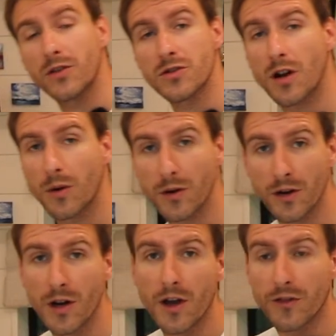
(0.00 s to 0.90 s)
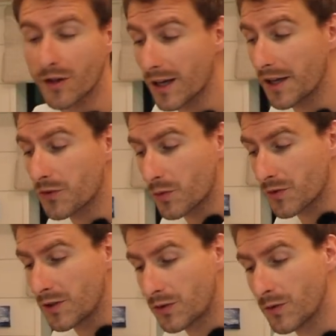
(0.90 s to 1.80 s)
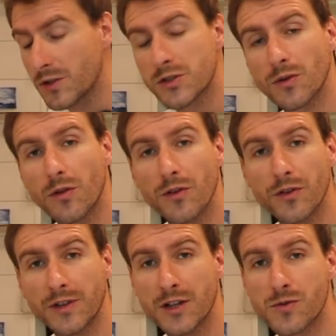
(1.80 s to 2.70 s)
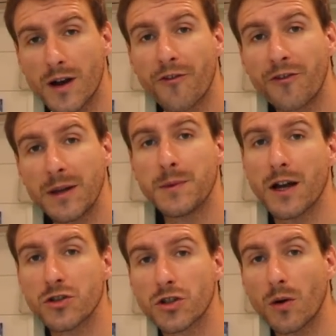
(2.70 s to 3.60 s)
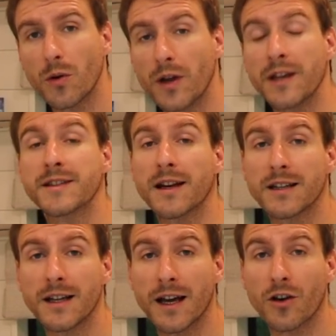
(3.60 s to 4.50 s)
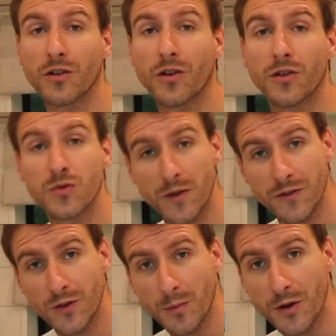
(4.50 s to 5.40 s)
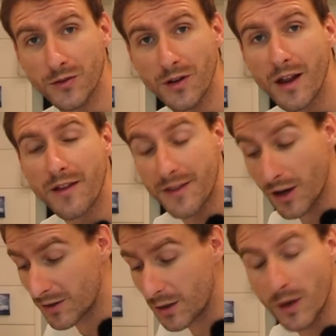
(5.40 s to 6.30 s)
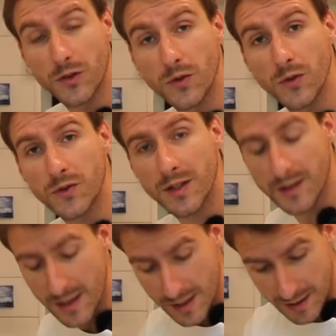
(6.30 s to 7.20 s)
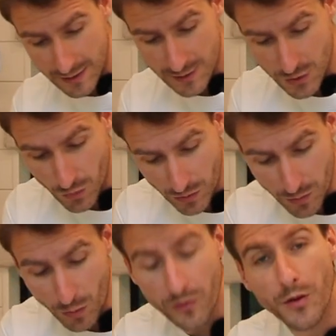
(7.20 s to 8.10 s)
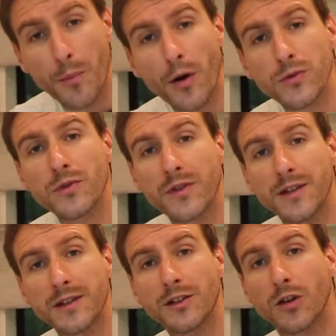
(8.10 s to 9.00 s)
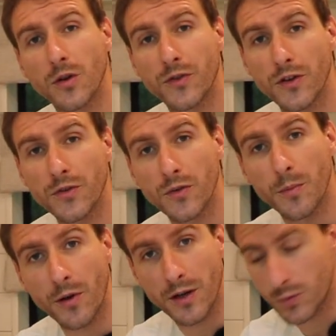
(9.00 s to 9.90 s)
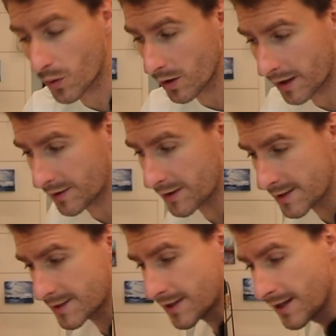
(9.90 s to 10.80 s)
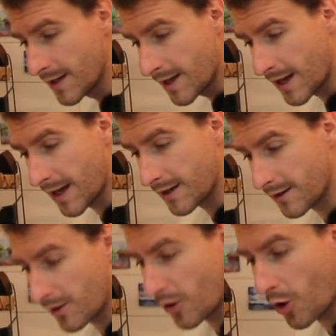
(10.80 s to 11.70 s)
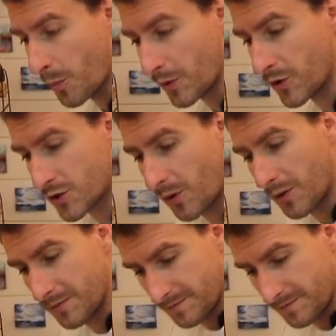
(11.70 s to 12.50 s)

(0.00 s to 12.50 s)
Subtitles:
a shower, the client wanted to install the Tetra flip-down shower, exactly like on our drifter model. The only way to use it is to remove the module that is closest to the pocket wall like this and open the shower.